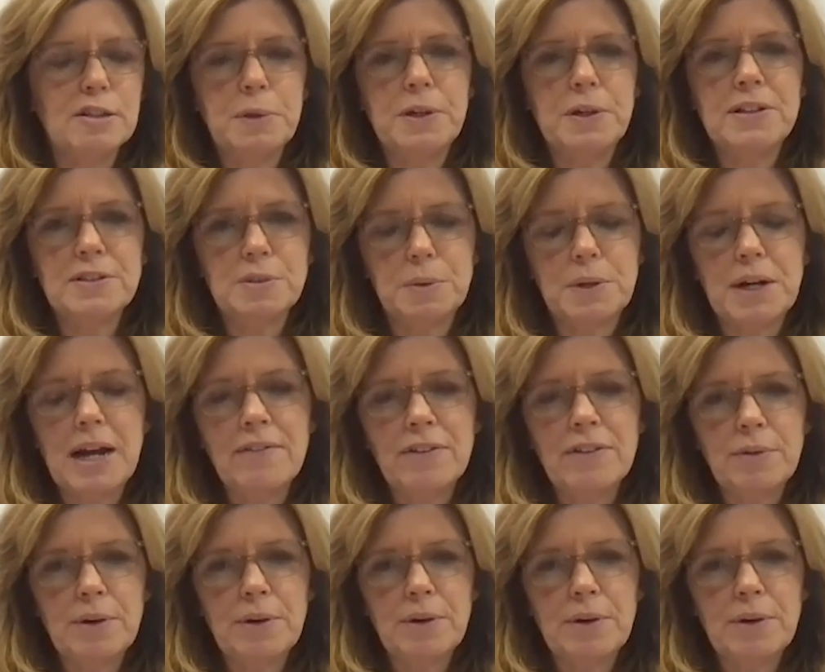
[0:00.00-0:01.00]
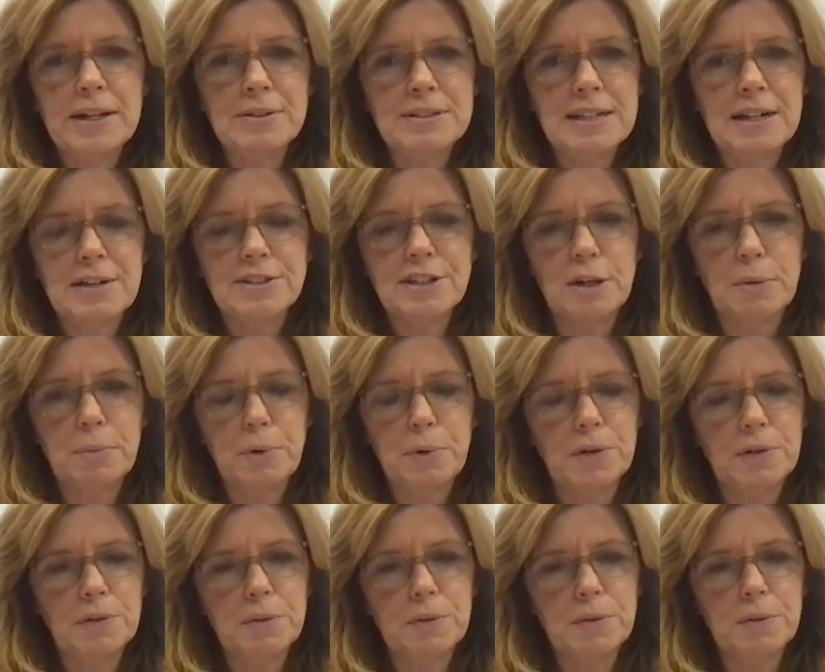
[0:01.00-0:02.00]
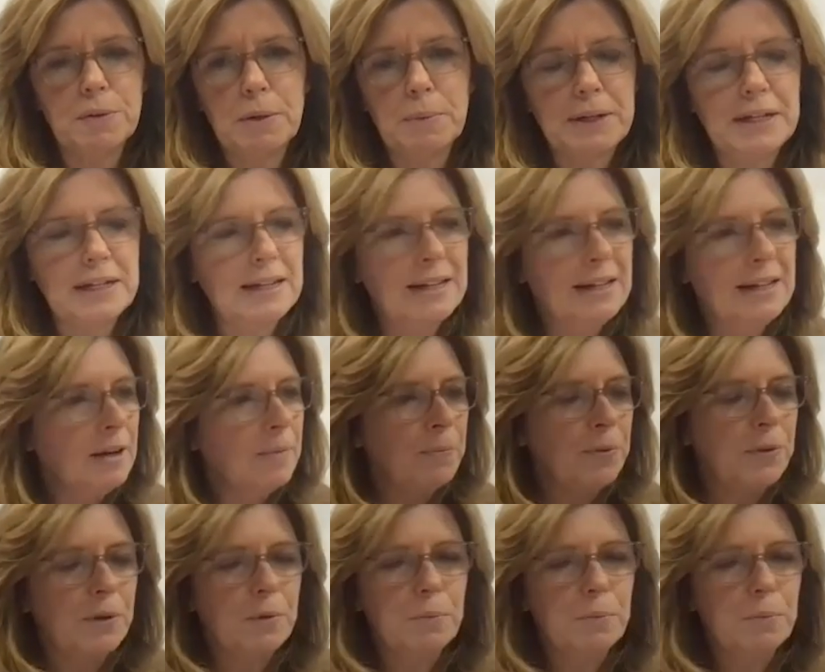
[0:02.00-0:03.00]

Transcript: the experience that we're having right now in downtown Portland, where we we